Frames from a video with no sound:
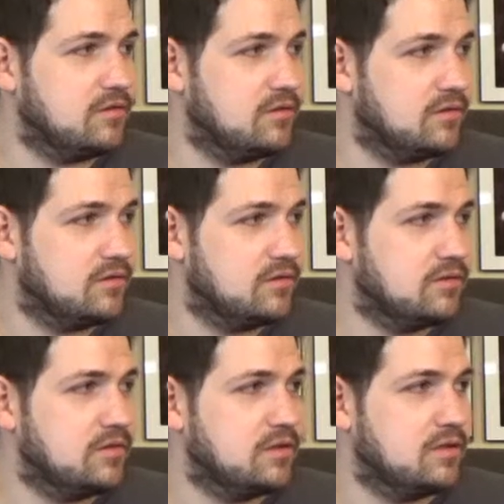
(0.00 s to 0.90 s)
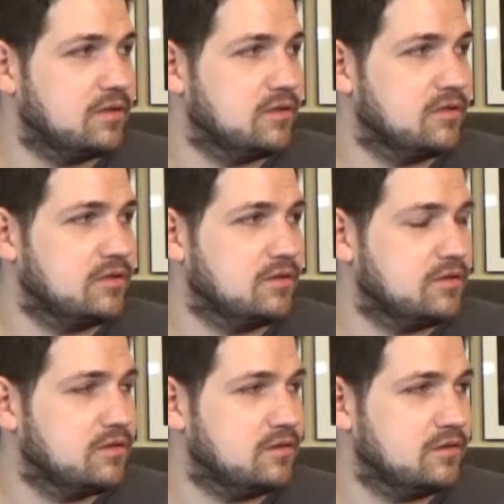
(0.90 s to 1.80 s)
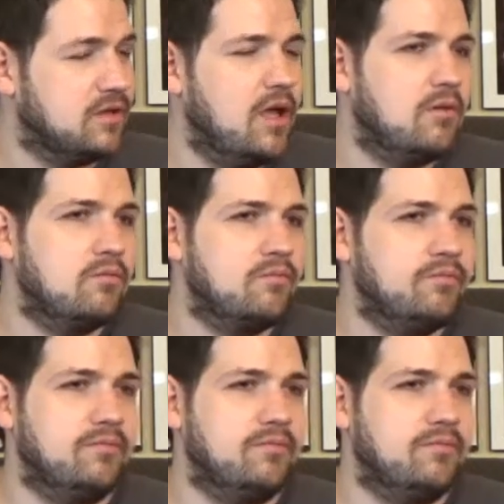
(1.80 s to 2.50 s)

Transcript: [no speech]